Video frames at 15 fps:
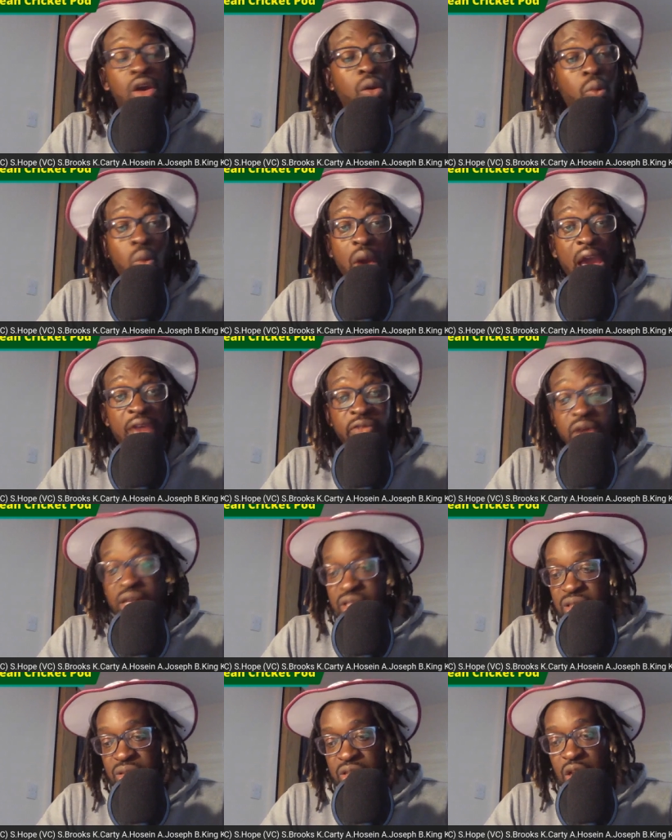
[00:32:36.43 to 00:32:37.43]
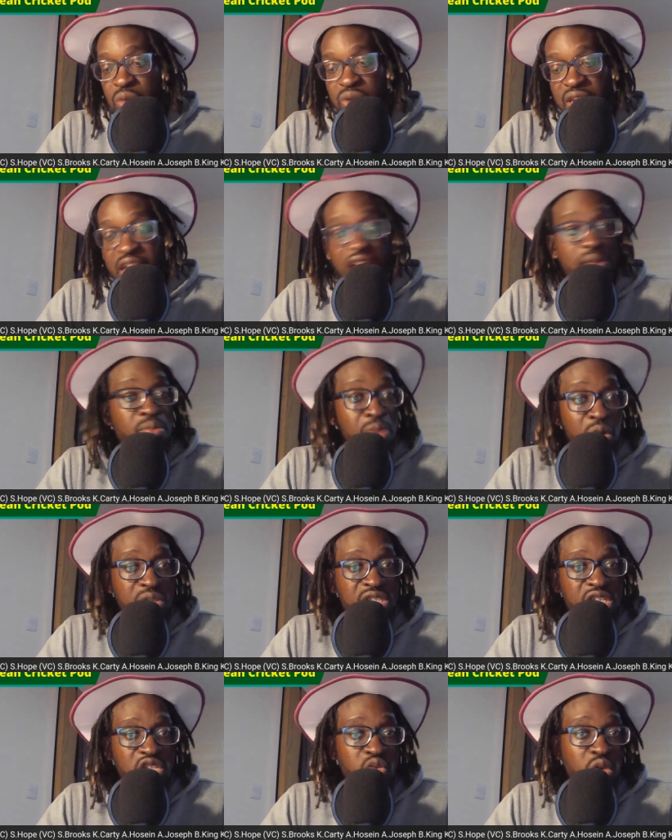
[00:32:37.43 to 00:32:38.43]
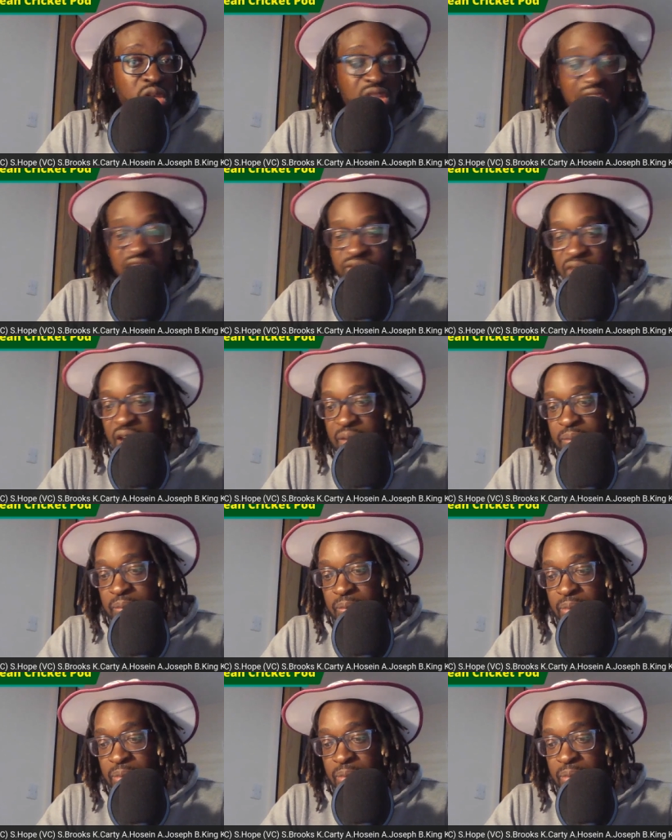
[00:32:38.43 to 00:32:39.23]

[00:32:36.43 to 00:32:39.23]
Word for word: Whatever. I don't care. Motie's in the squad. That's fine.